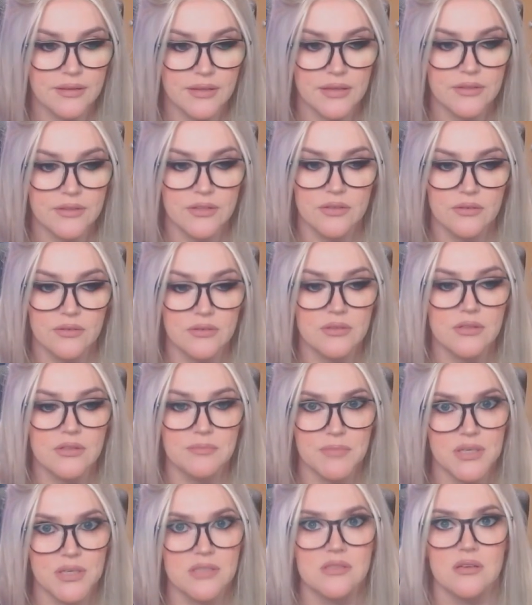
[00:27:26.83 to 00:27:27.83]
They don't,
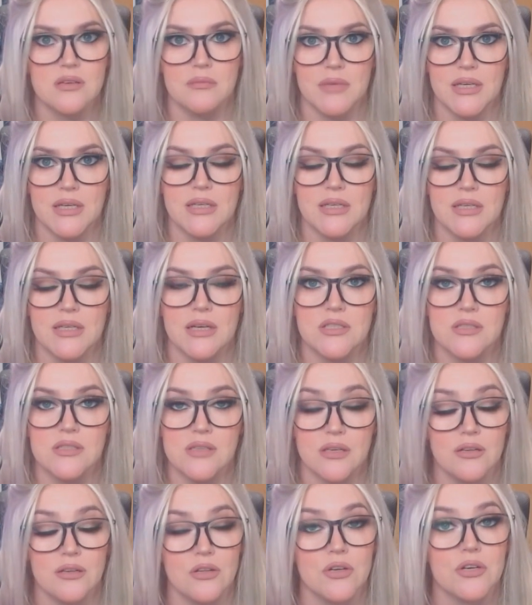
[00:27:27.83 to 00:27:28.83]
because some eyelashes can
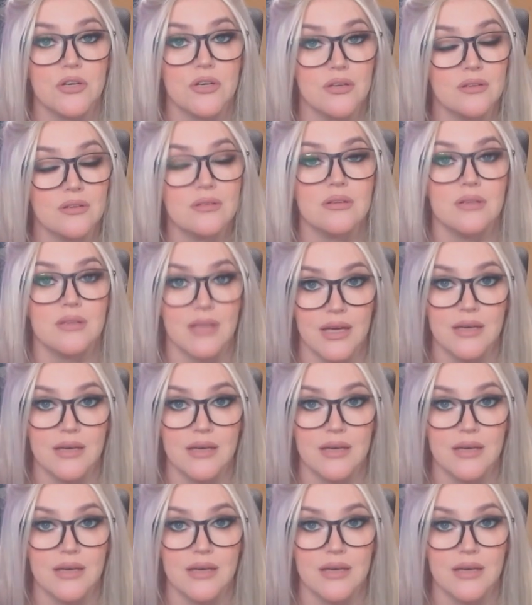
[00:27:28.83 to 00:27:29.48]
look like,